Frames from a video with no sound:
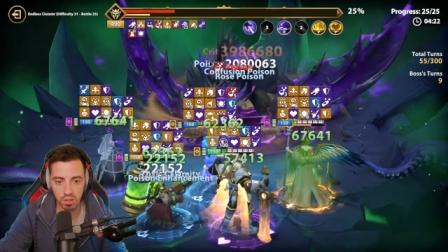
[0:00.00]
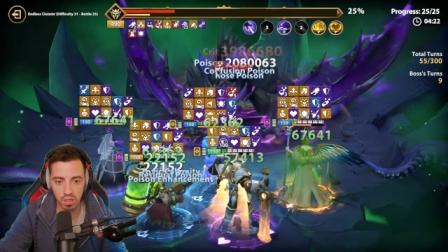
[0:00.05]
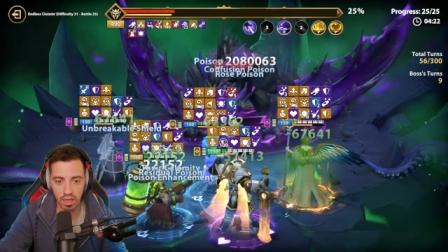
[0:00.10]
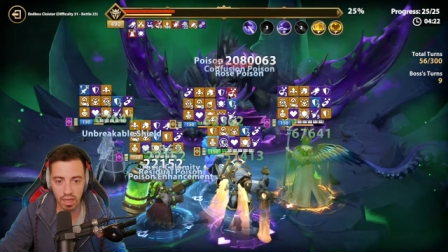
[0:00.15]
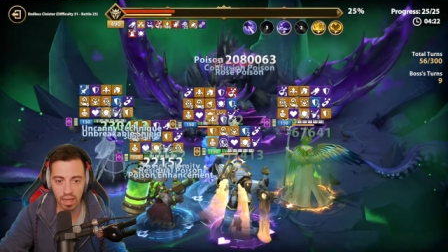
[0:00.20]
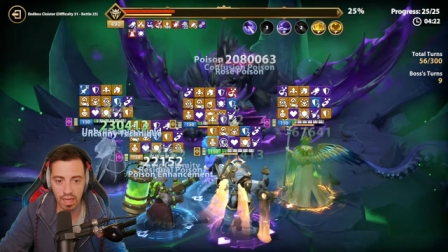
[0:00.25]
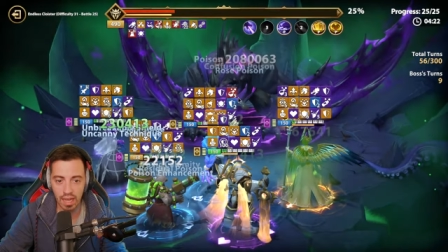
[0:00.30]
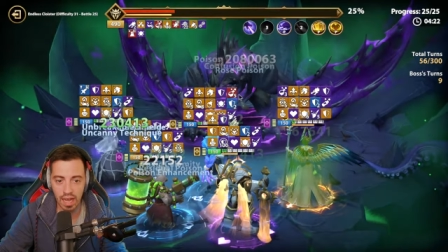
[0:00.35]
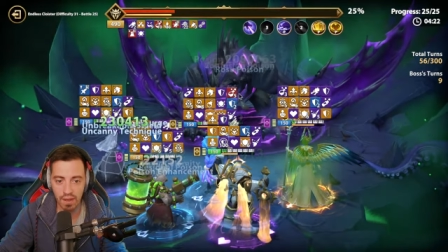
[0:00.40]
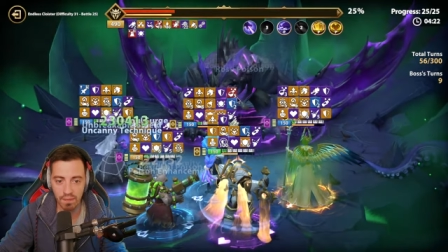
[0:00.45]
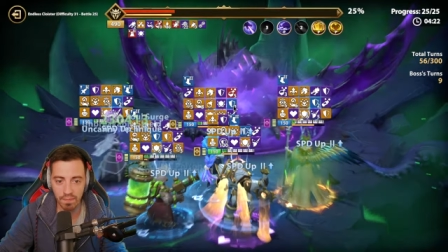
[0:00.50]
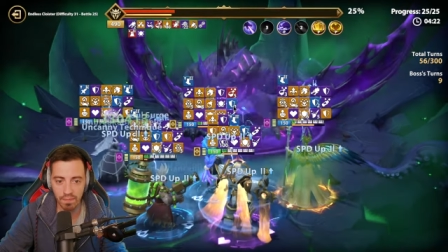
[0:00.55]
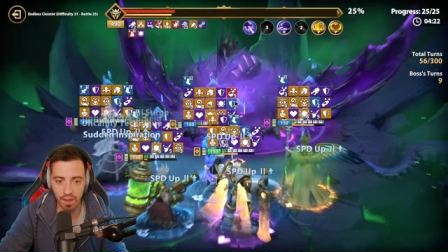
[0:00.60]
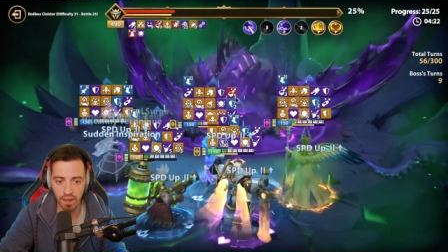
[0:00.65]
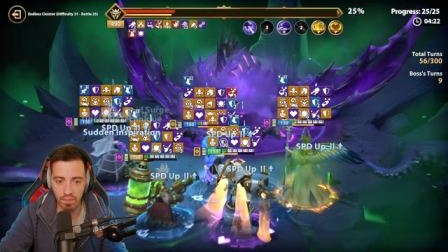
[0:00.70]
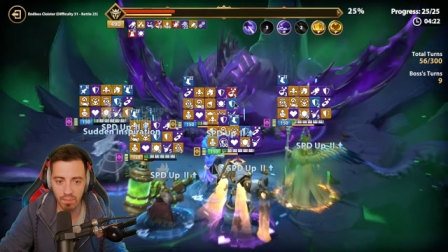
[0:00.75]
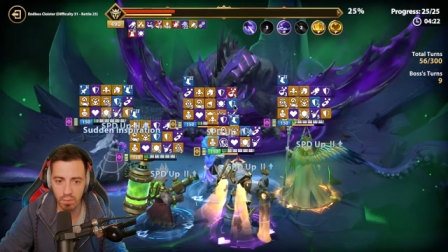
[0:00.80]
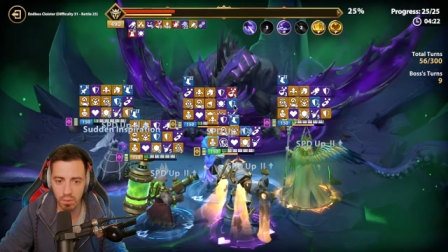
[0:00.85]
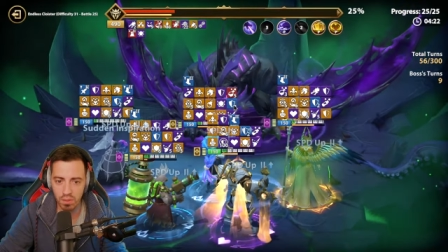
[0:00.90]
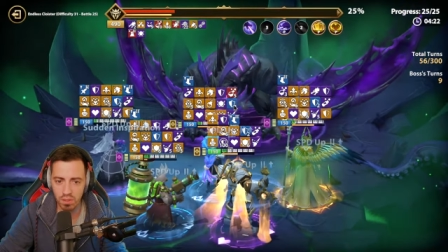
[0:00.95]
I have
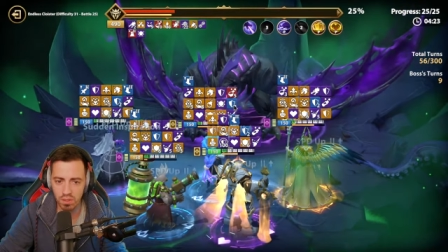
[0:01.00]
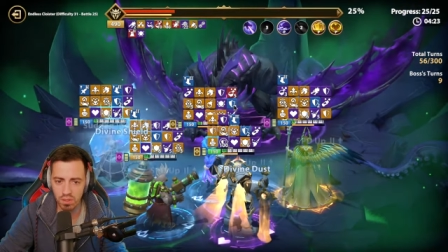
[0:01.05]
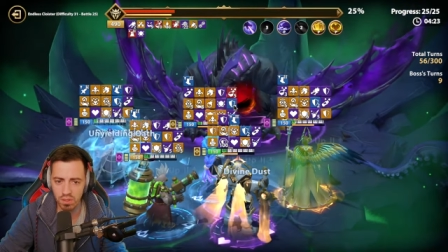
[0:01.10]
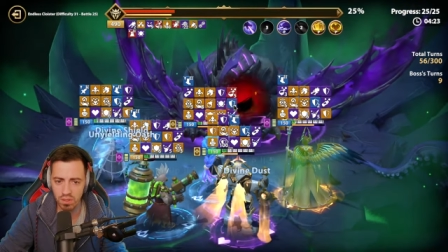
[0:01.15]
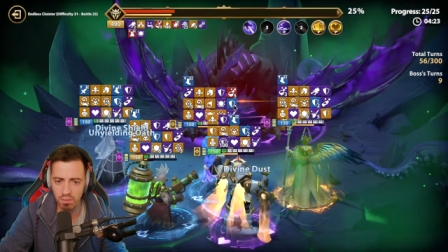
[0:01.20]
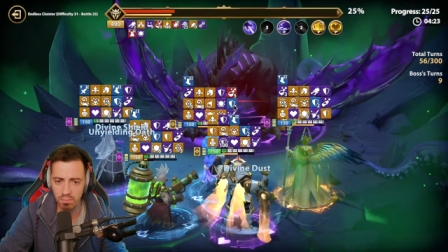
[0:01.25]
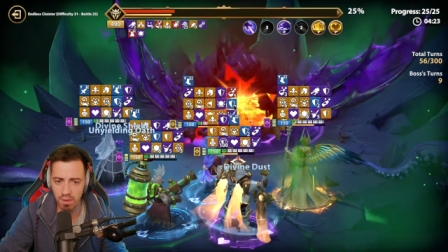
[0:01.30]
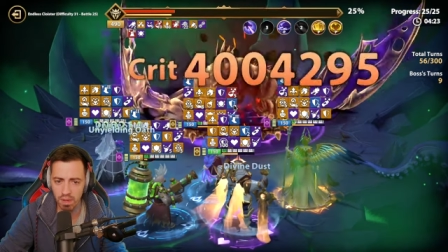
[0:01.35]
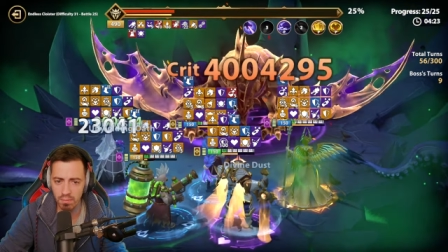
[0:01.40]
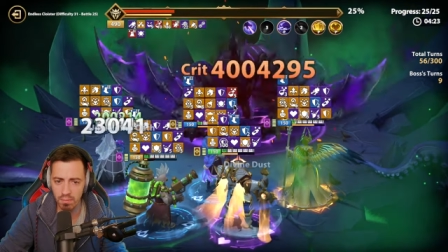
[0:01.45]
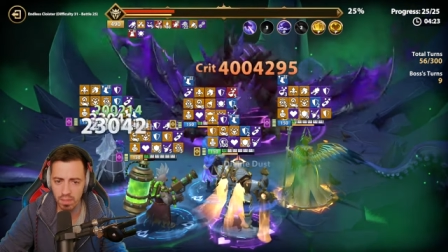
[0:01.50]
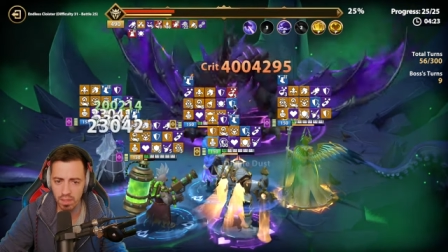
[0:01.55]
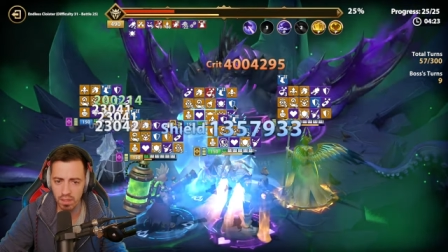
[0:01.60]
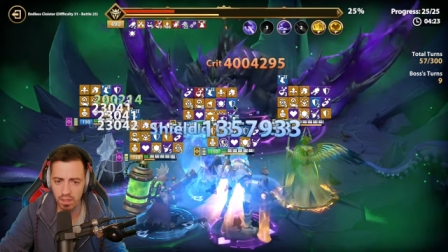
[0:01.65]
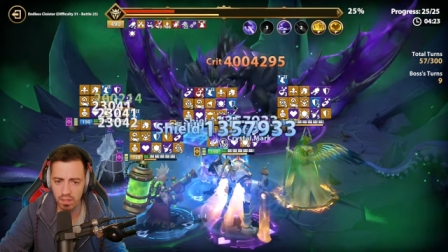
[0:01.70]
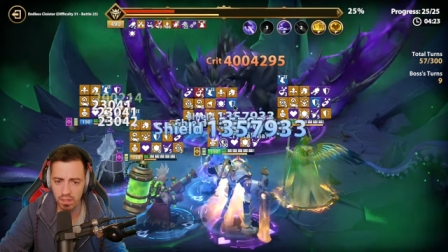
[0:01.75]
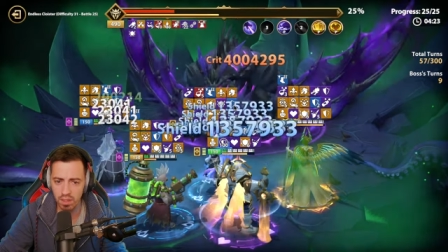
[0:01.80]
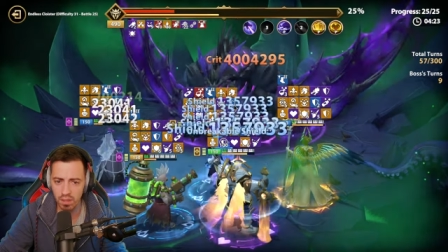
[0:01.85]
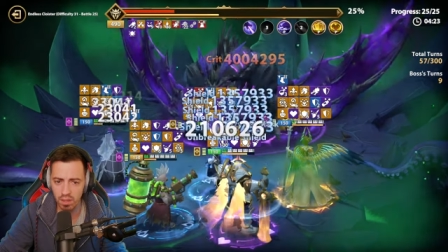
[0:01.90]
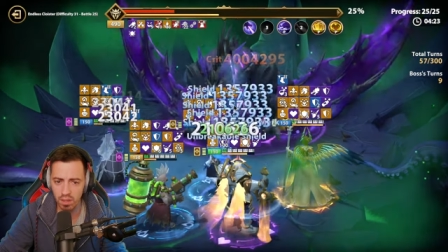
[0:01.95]
5 poisons on my
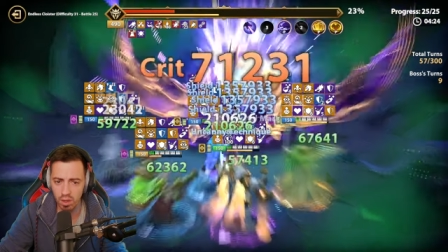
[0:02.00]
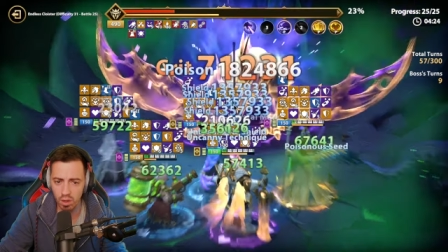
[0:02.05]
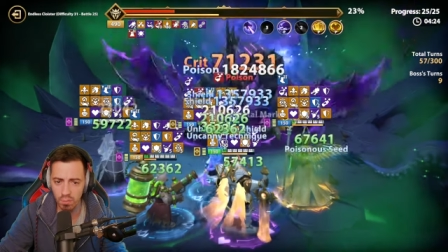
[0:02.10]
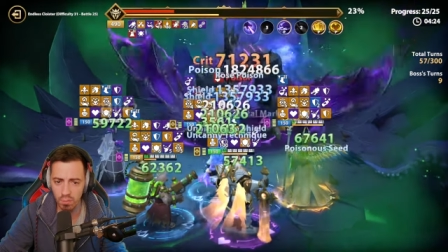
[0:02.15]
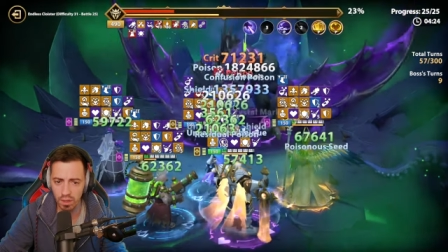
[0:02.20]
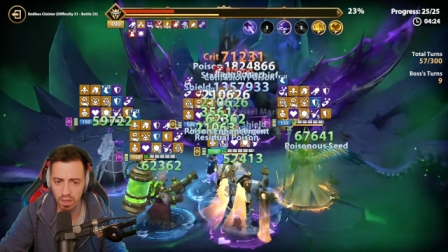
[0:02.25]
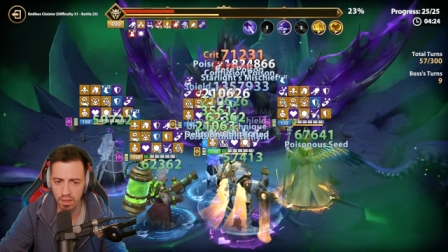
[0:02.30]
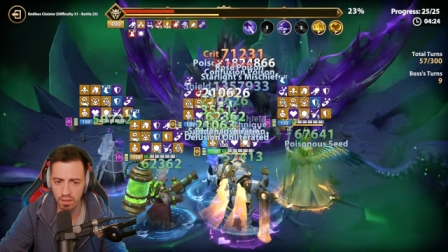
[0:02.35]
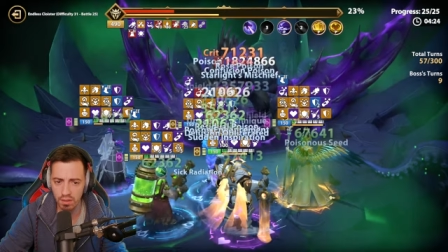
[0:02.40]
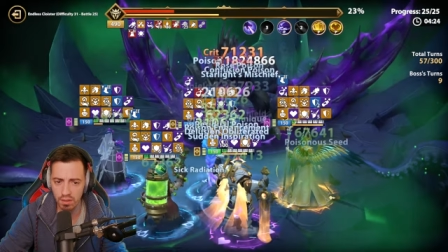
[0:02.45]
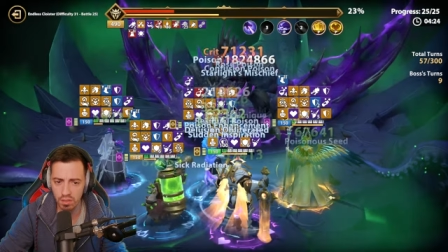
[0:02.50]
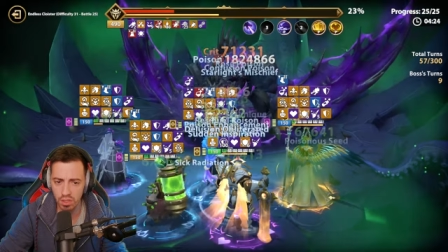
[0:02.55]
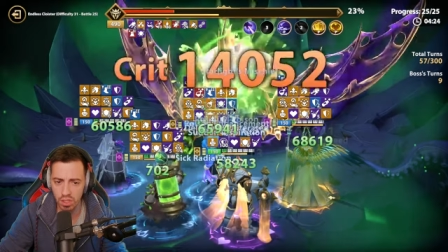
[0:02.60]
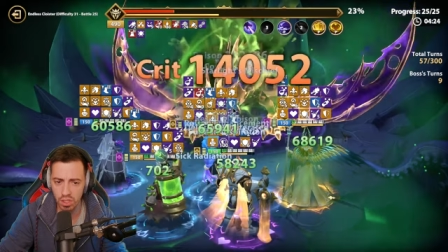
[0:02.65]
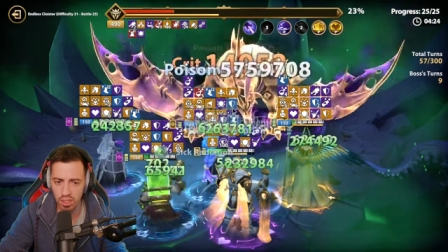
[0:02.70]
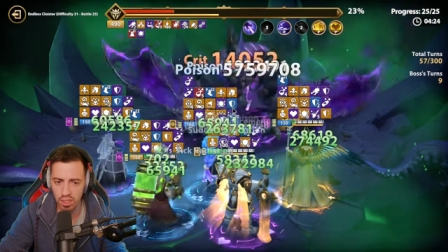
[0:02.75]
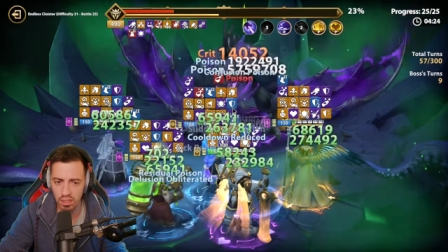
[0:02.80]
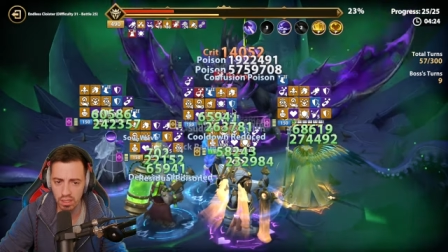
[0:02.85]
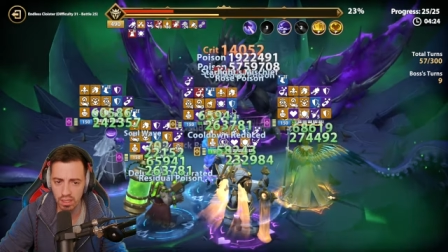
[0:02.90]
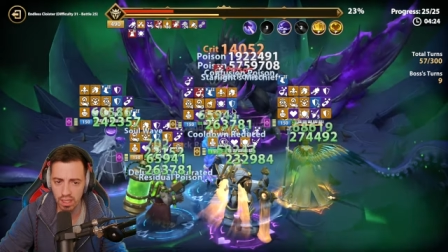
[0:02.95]
Melot, I hope that the
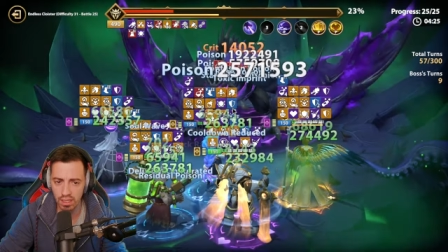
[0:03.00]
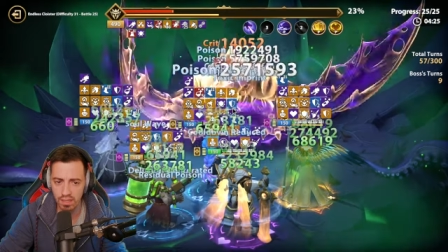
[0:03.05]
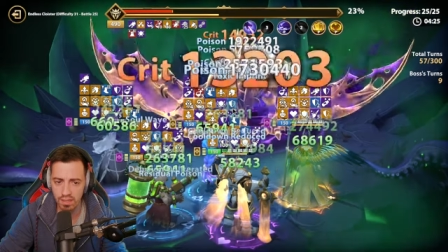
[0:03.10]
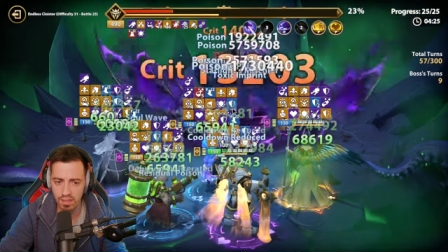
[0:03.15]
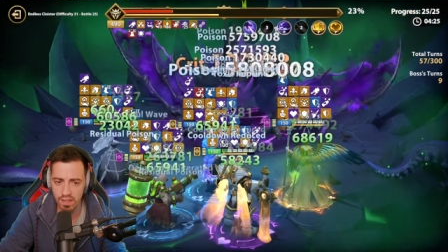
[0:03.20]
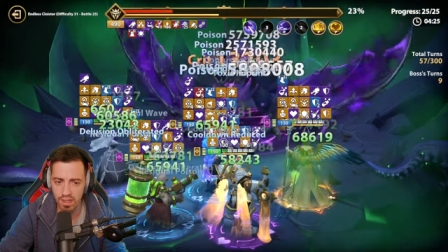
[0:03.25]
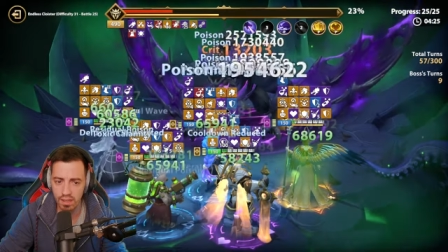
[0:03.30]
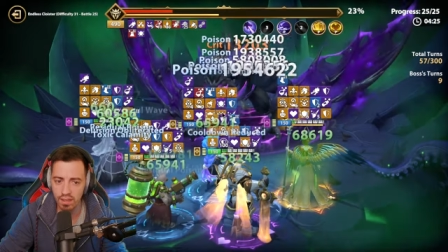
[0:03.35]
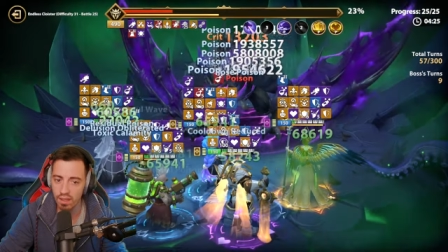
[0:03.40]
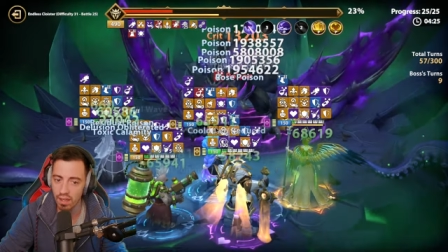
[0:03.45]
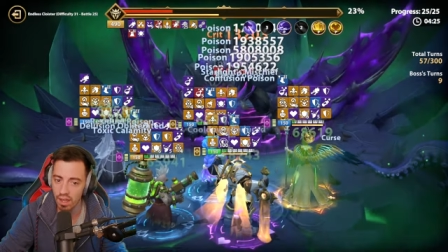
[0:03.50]
shield can tank,